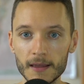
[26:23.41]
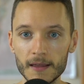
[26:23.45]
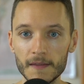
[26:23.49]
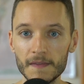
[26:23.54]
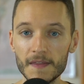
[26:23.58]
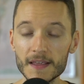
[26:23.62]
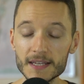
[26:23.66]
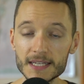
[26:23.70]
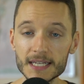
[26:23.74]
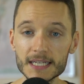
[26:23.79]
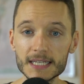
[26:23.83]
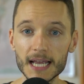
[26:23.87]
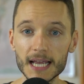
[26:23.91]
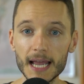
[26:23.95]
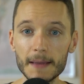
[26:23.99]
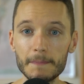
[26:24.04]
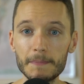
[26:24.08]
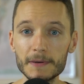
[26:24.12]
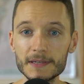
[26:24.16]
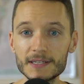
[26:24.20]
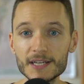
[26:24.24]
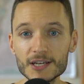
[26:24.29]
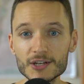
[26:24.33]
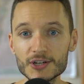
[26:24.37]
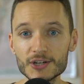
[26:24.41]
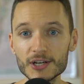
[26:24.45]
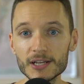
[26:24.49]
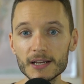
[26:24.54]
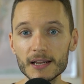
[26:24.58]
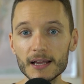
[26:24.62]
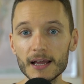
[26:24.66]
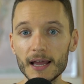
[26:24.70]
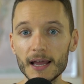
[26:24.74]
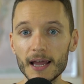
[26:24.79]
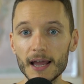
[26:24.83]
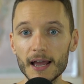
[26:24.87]
This is a position
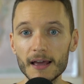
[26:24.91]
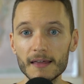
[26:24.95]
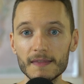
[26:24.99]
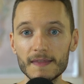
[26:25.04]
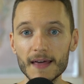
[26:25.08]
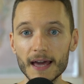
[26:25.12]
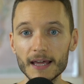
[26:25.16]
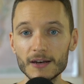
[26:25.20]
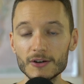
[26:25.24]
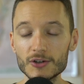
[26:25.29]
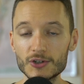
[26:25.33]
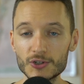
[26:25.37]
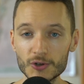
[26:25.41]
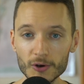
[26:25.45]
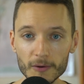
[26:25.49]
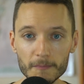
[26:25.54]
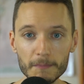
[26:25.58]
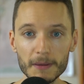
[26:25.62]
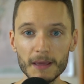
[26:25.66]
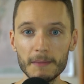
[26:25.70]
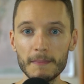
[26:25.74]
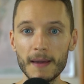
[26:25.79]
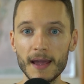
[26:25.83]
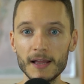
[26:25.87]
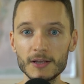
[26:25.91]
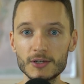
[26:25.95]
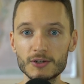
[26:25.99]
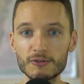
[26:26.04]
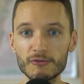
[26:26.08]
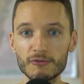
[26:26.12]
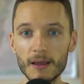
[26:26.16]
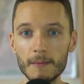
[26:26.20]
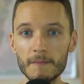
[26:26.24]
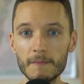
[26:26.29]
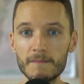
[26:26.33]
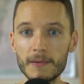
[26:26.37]
that should be
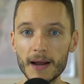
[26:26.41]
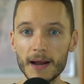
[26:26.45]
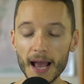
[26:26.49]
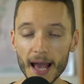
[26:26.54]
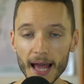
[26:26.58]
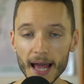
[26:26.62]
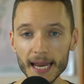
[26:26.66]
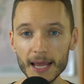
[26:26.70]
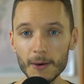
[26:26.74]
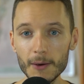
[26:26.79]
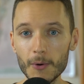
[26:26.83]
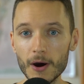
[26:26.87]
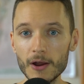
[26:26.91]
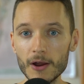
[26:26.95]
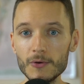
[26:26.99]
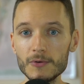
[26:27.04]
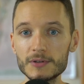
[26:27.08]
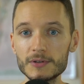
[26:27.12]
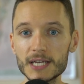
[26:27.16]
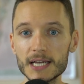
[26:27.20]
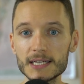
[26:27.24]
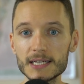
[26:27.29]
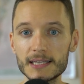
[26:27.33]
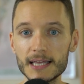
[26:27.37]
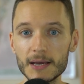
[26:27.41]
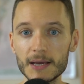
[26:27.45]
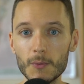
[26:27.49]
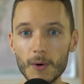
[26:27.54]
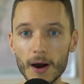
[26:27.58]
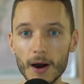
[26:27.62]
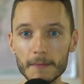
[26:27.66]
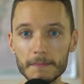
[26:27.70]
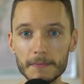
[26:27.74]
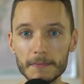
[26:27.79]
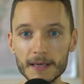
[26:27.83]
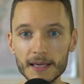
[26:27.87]
mainstreamed by anyone who says they
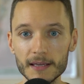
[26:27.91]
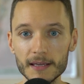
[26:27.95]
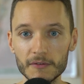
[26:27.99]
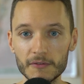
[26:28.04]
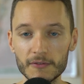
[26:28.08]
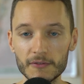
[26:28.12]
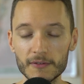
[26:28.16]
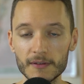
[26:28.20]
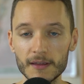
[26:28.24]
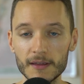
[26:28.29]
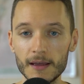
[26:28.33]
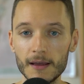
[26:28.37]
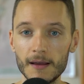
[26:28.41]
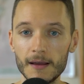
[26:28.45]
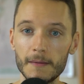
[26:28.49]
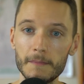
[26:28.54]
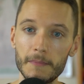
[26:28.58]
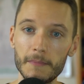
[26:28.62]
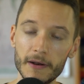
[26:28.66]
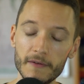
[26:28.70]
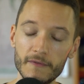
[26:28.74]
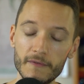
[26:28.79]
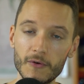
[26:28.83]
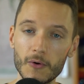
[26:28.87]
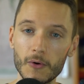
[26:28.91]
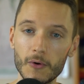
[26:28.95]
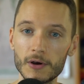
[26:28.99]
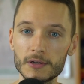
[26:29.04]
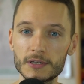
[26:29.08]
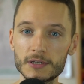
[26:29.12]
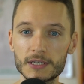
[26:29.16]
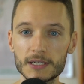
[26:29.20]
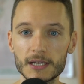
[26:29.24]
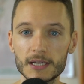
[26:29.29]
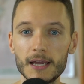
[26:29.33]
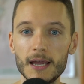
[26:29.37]
want peace. But of course,